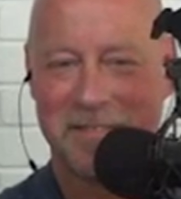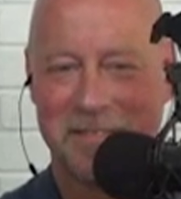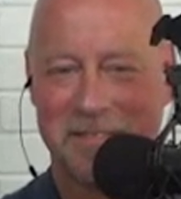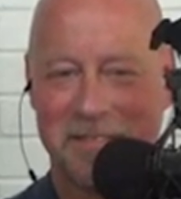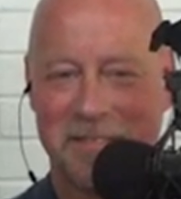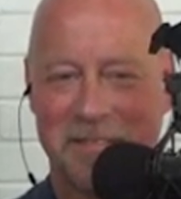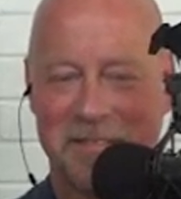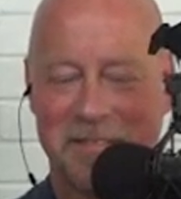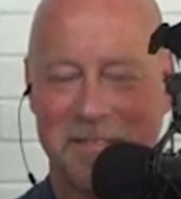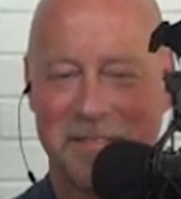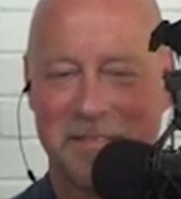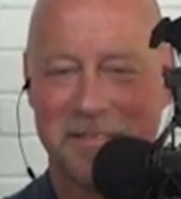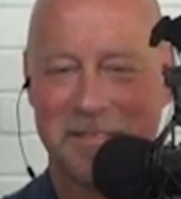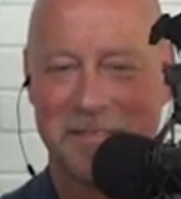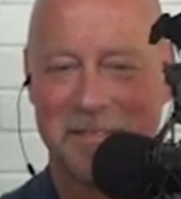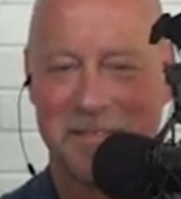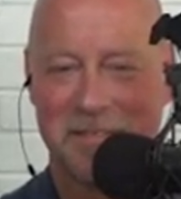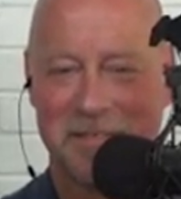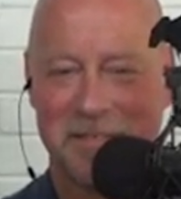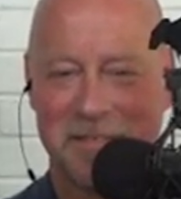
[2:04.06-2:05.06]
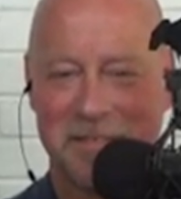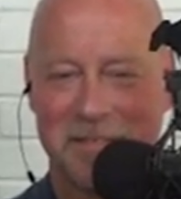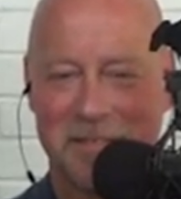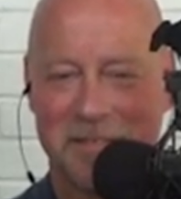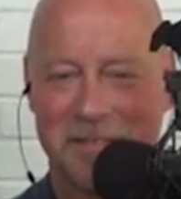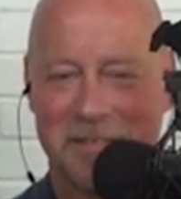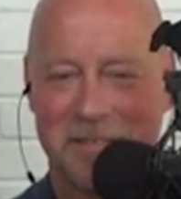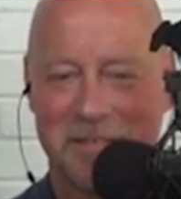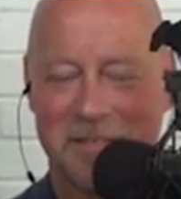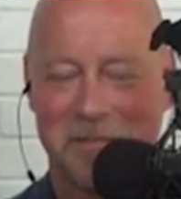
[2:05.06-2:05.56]

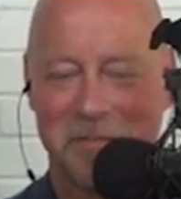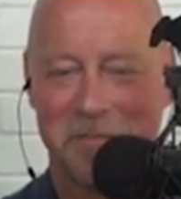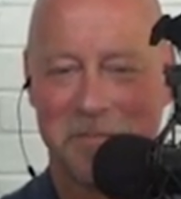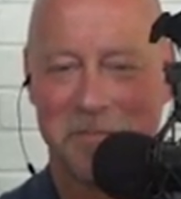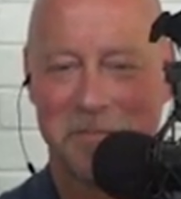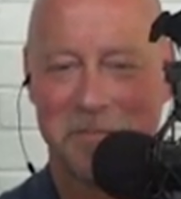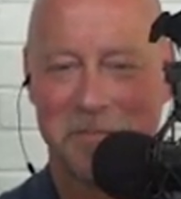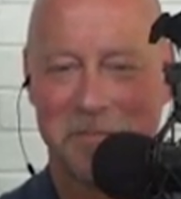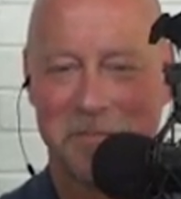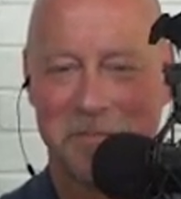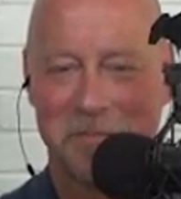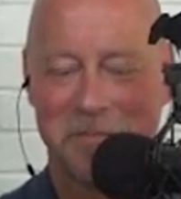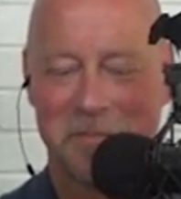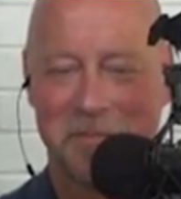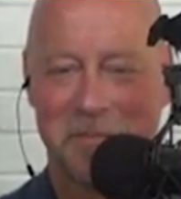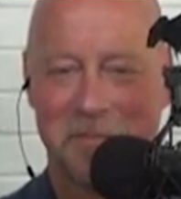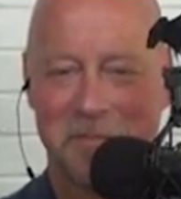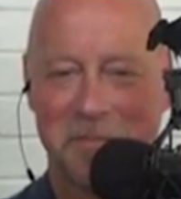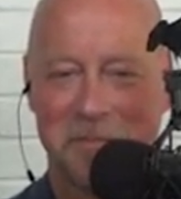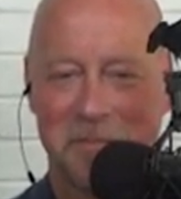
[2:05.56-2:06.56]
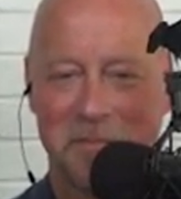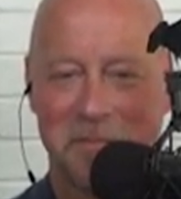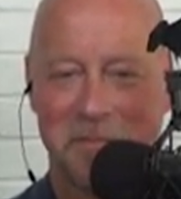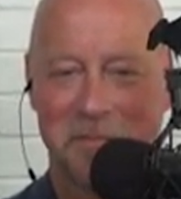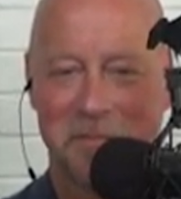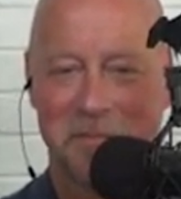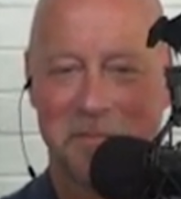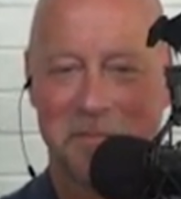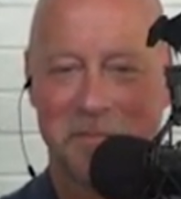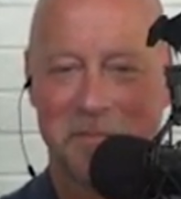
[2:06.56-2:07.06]

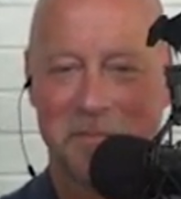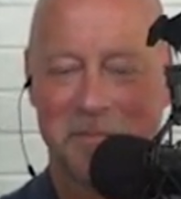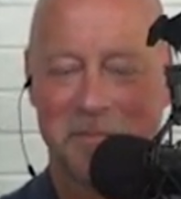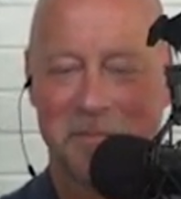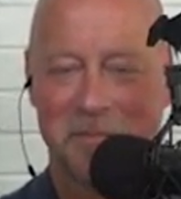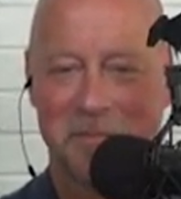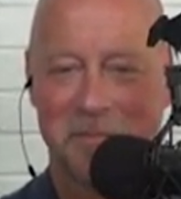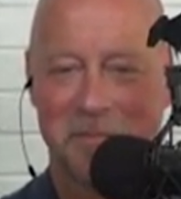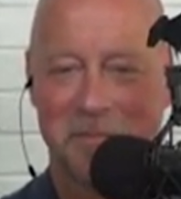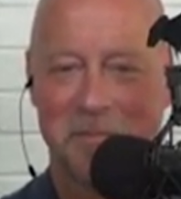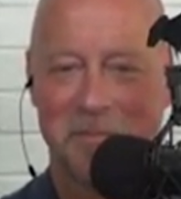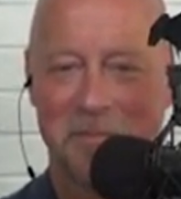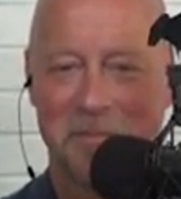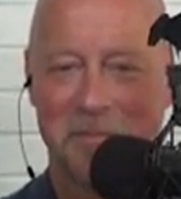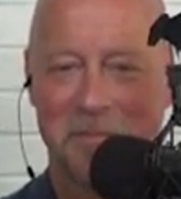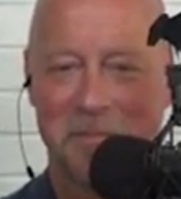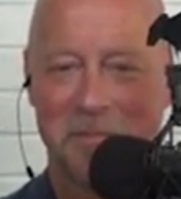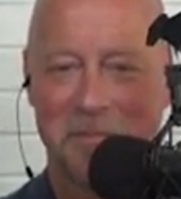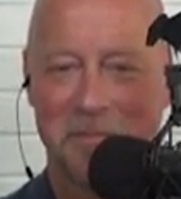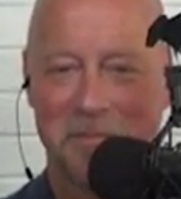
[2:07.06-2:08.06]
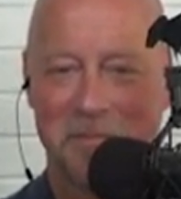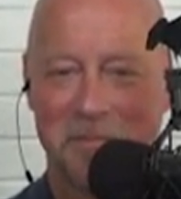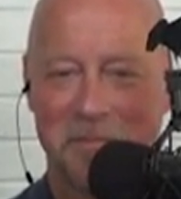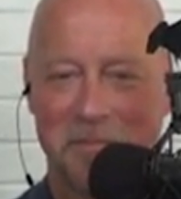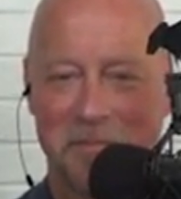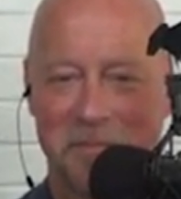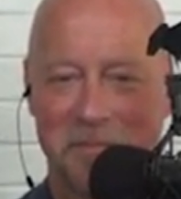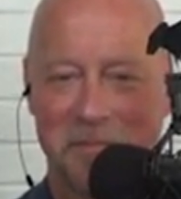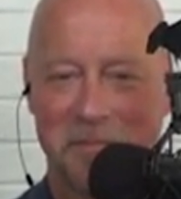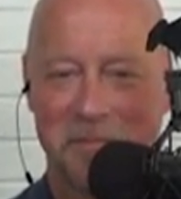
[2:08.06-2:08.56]

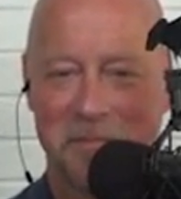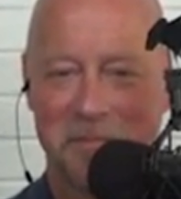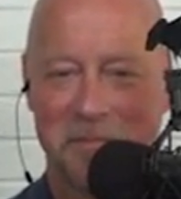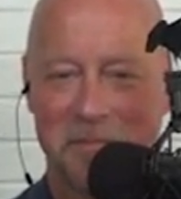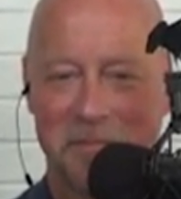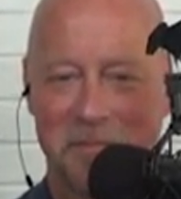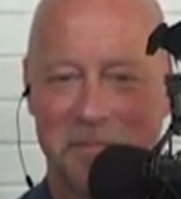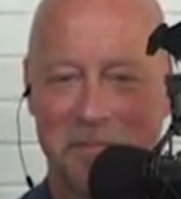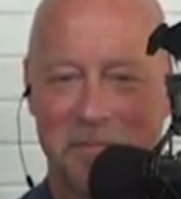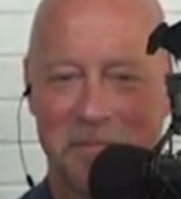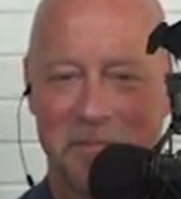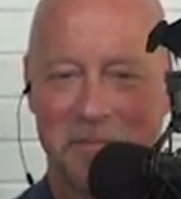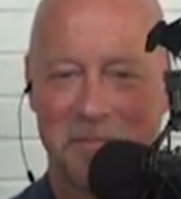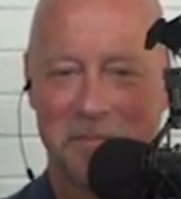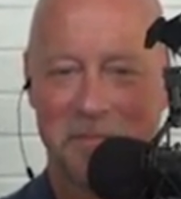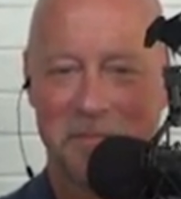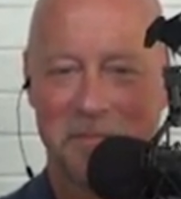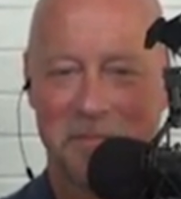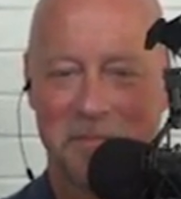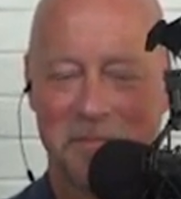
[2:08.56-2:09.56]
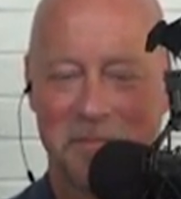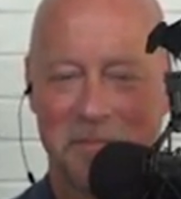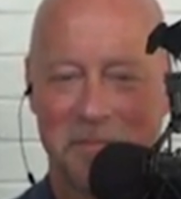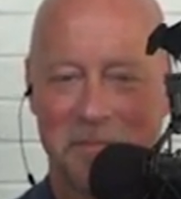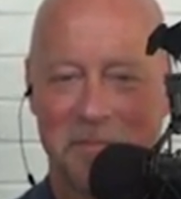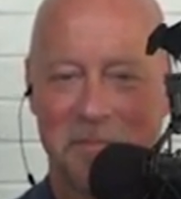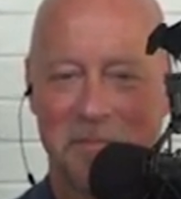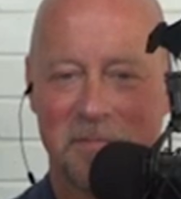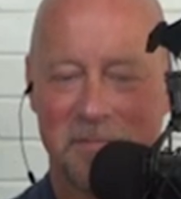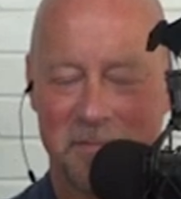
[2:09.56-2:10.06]

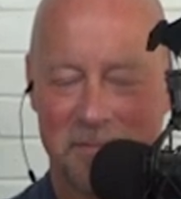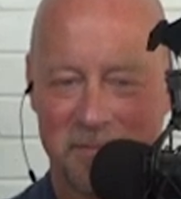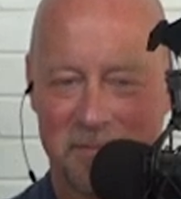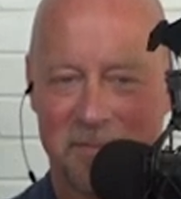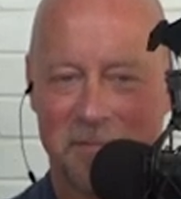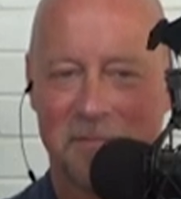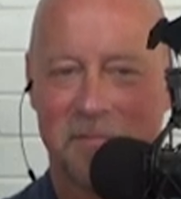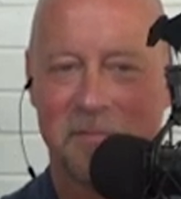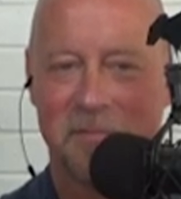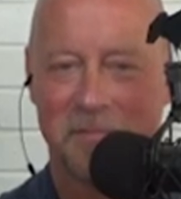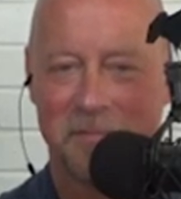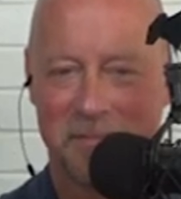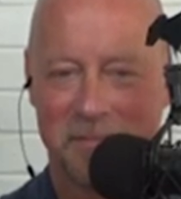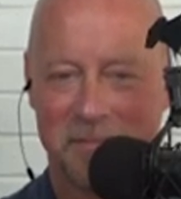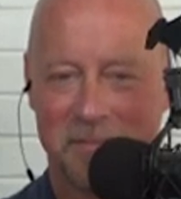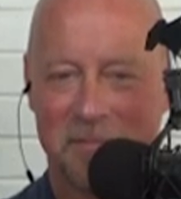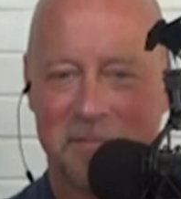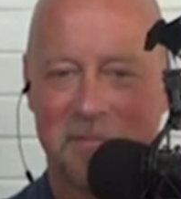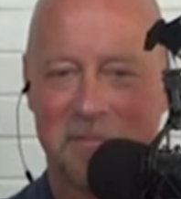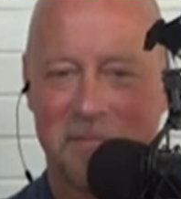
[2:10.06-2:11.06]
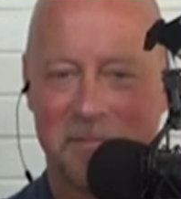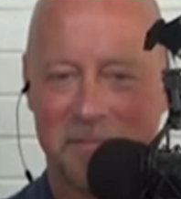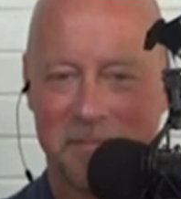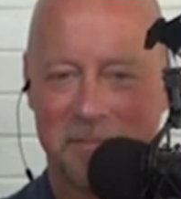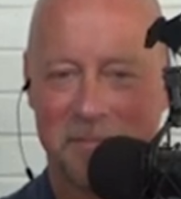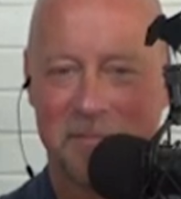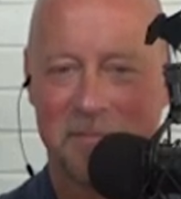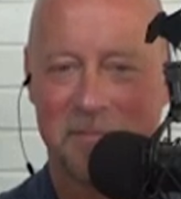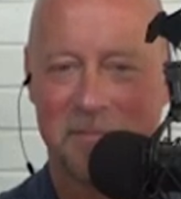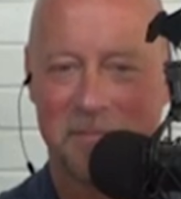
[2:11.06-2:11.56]

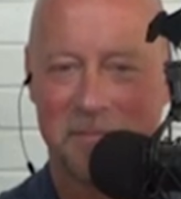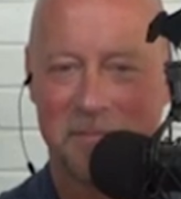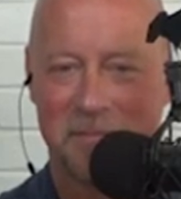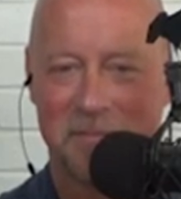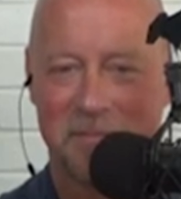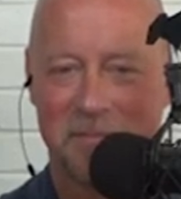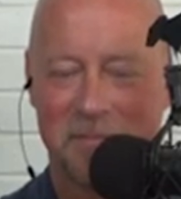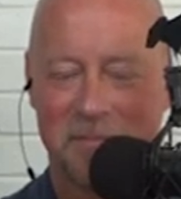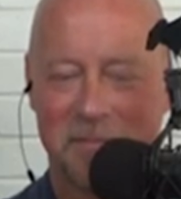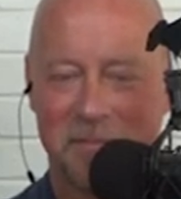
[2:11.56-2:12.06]
(not speaking)